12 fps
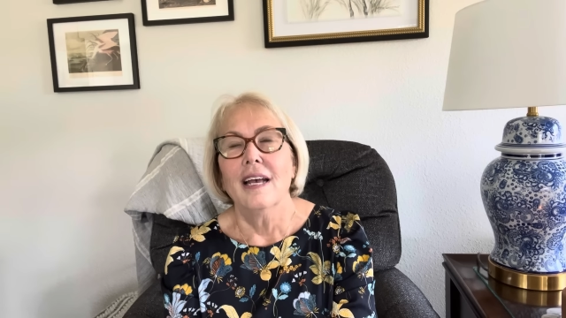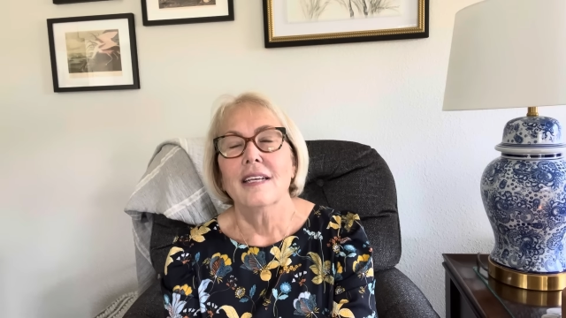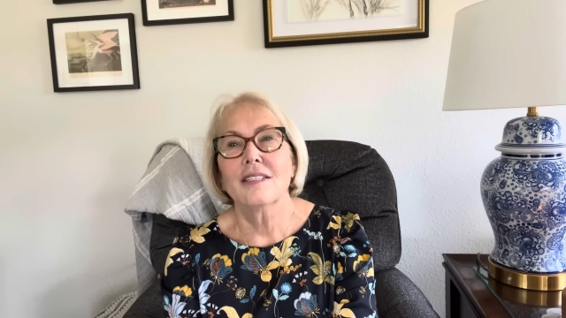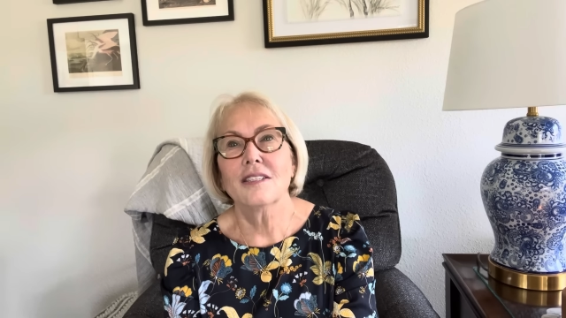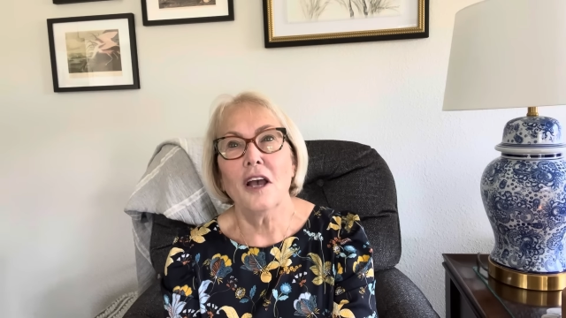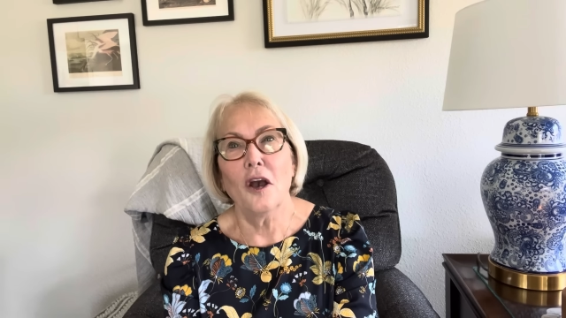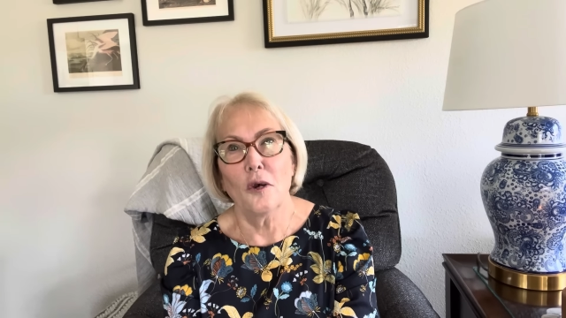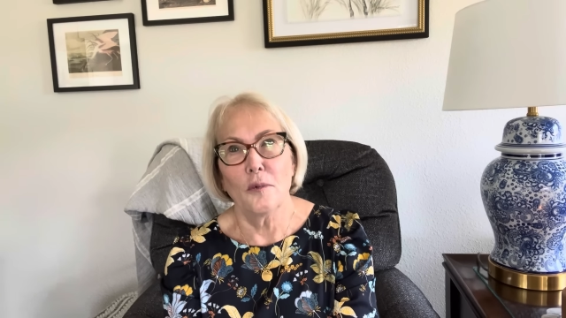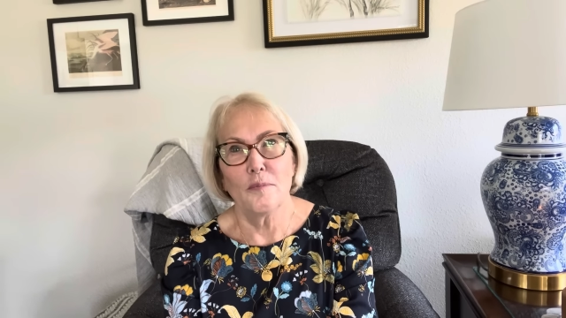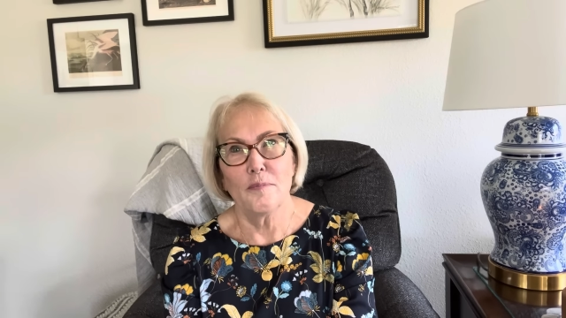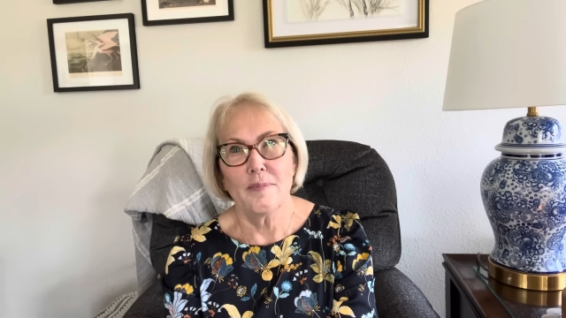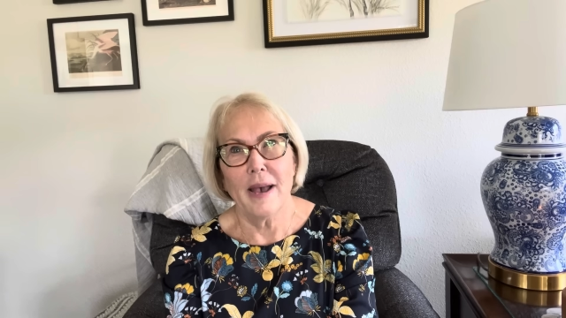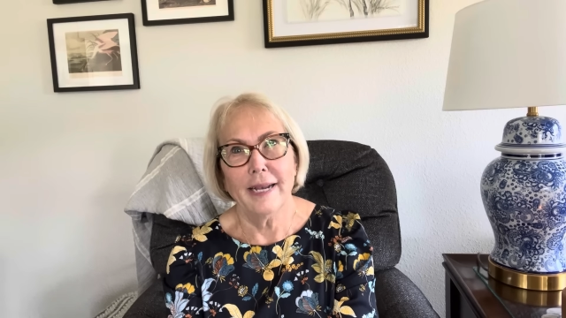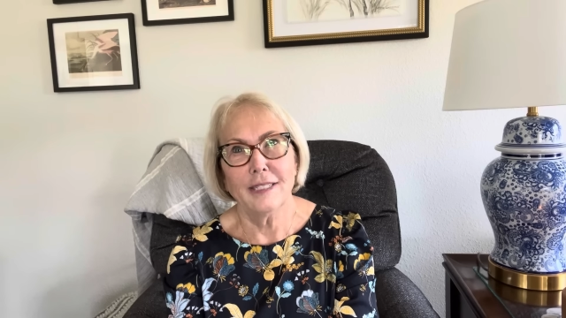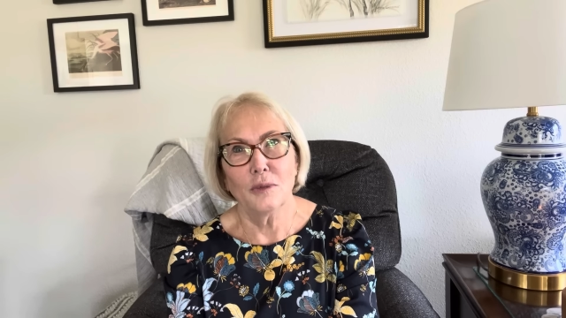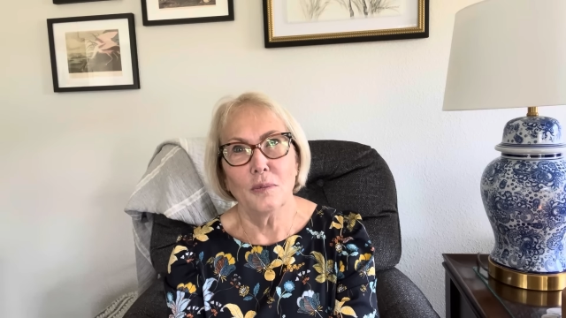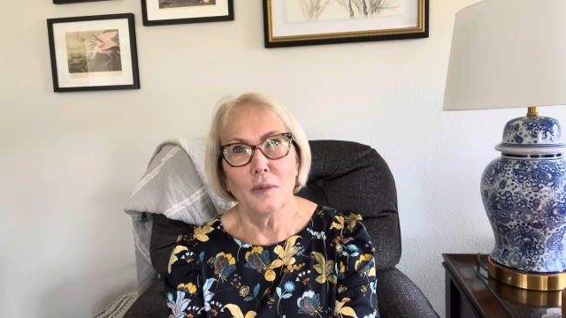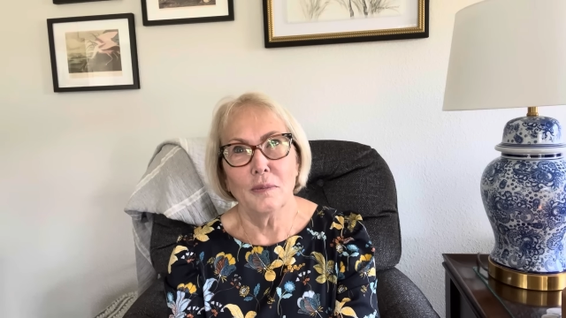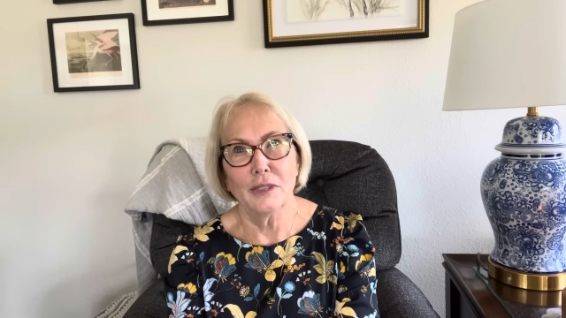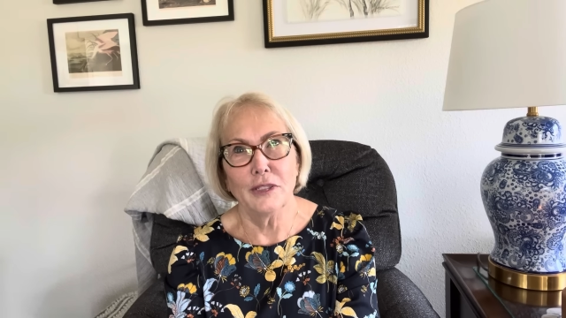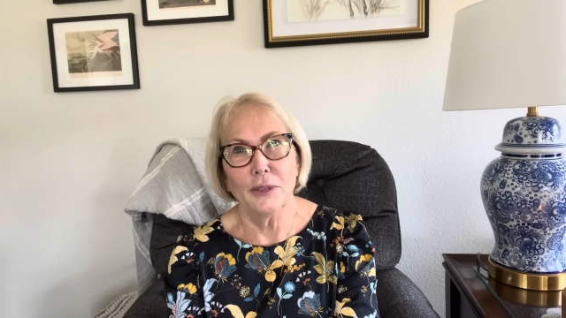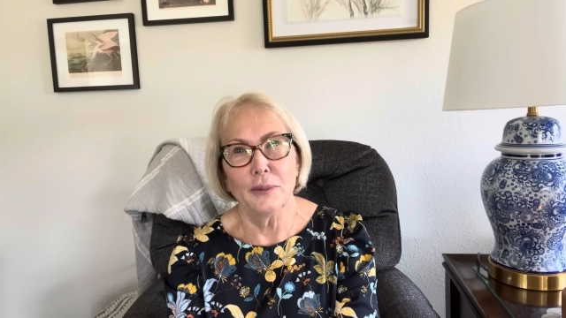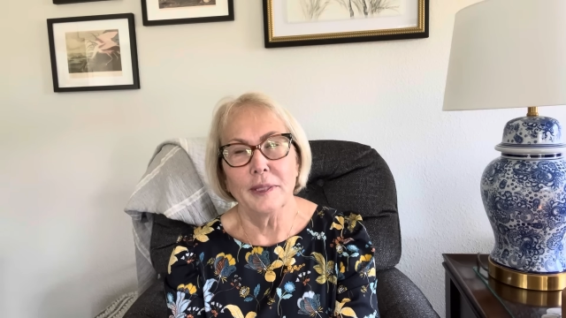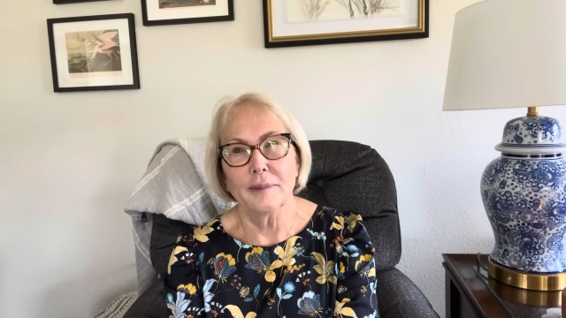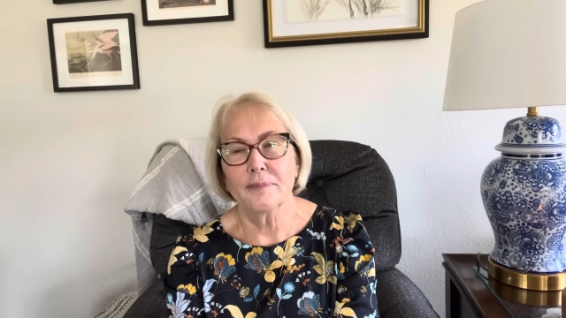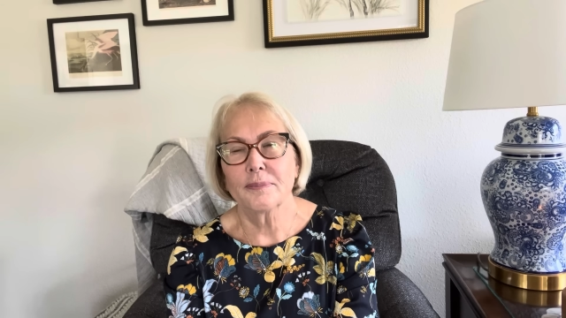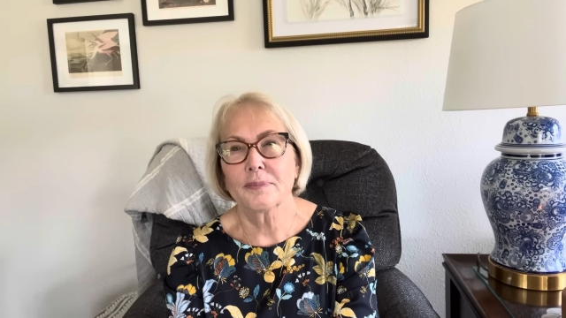So back to what we're doing.